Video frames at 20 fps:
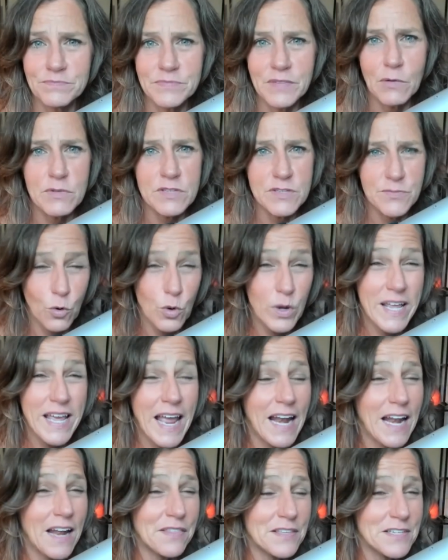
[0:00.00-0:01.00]
I was
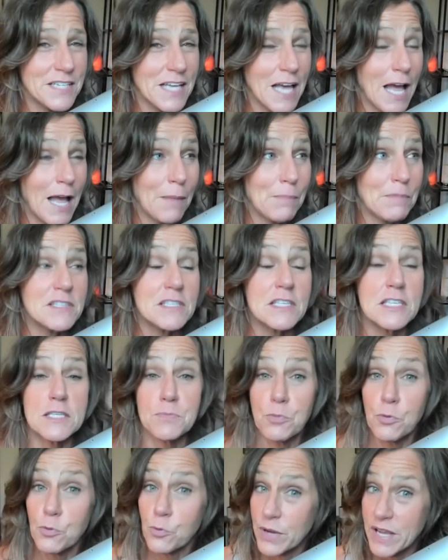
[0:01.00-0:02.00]
48 at the time. This is
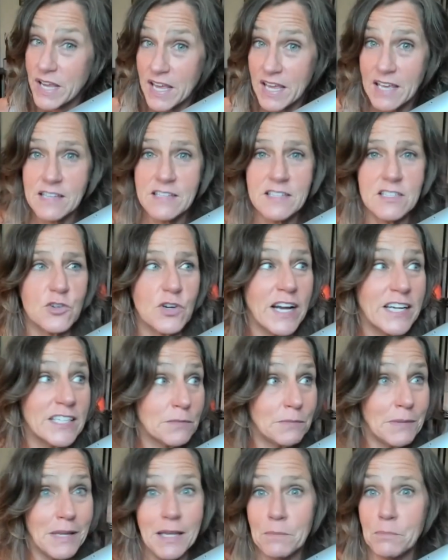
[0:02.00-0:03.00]

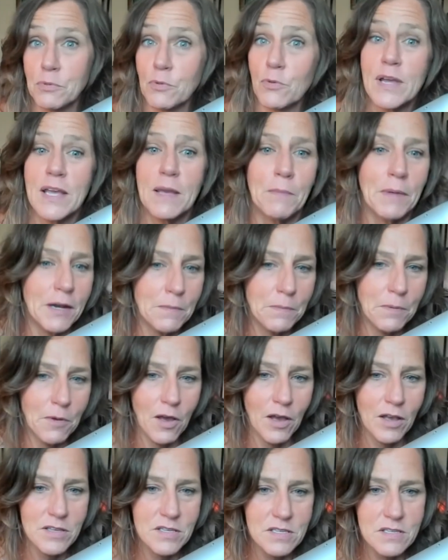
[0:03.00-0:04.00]
pre-hysterectomy,
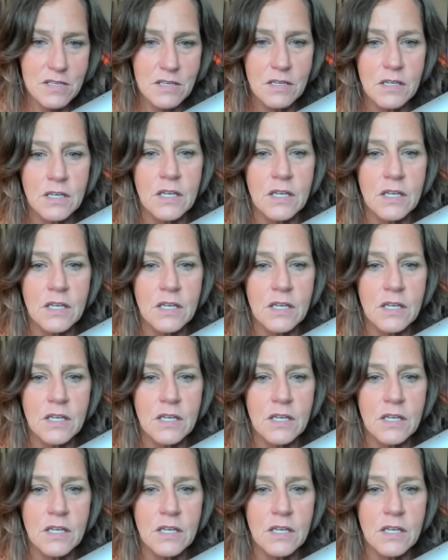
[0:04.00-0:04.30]
pre-menopause.